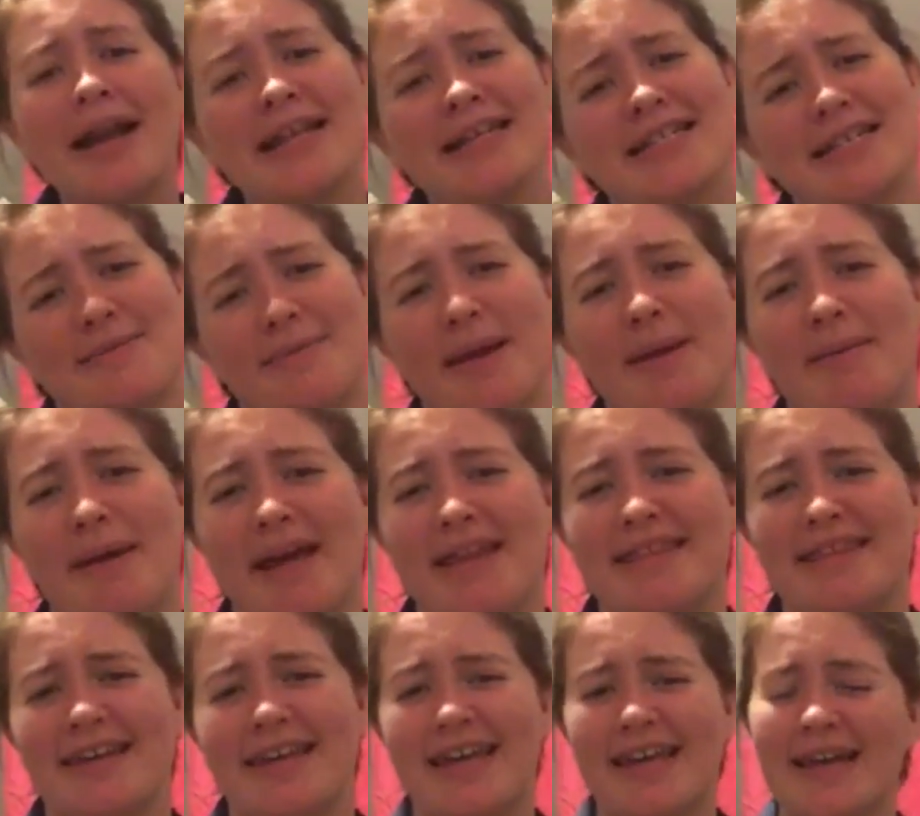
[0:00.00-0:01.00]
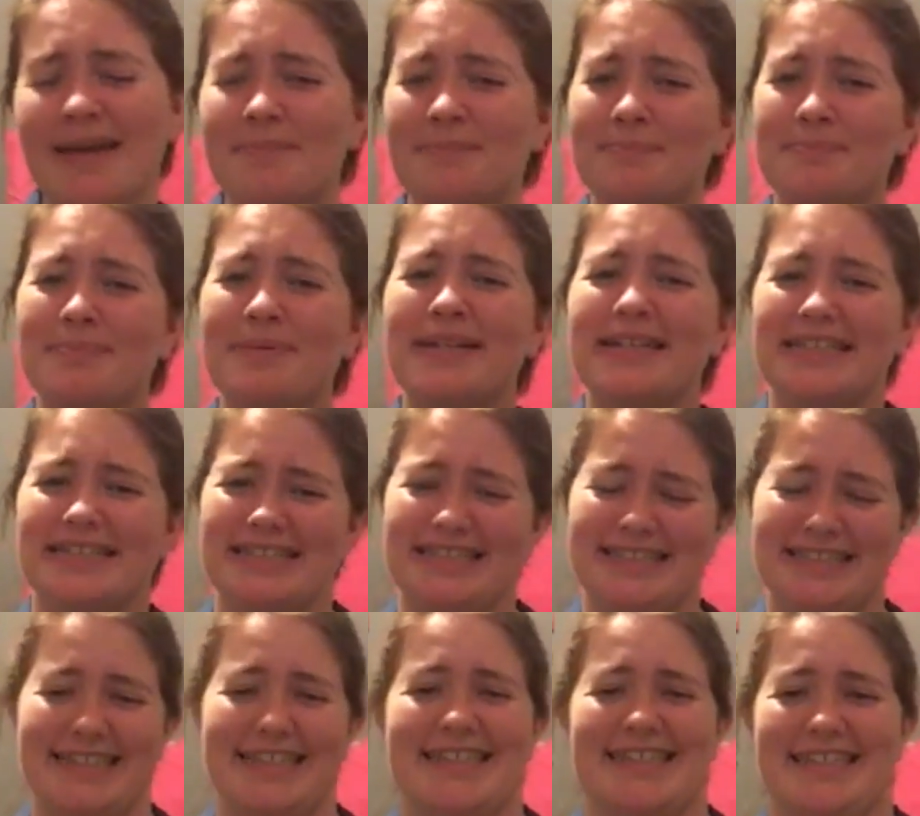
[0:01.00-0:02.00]
it to be my thing, but it's
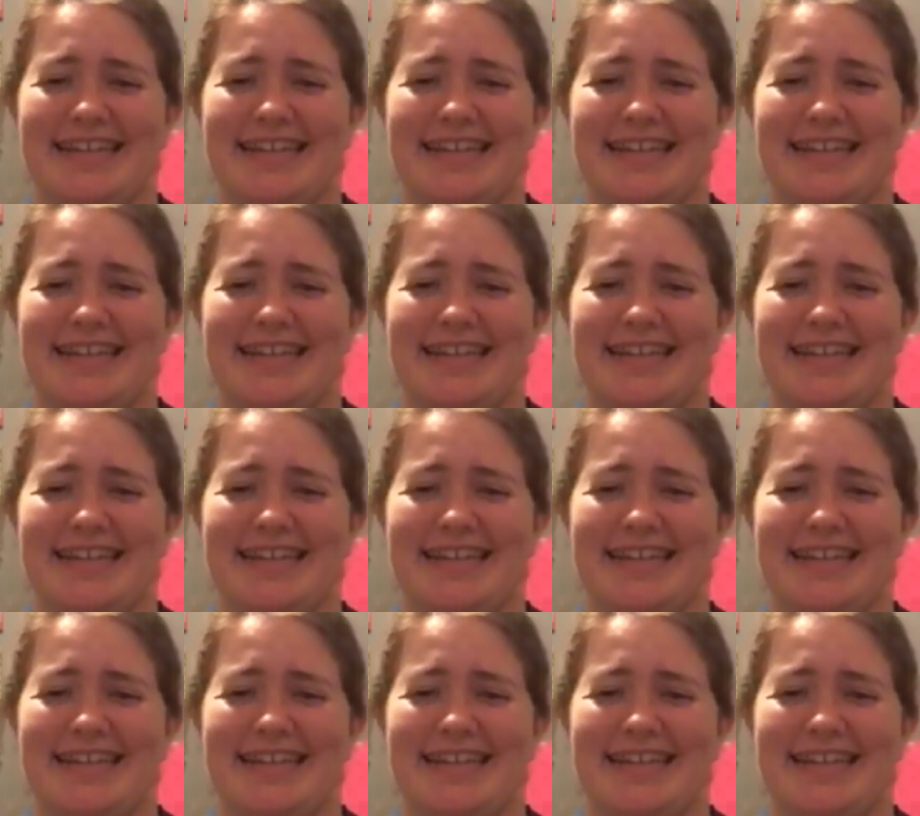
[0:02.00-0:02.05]
just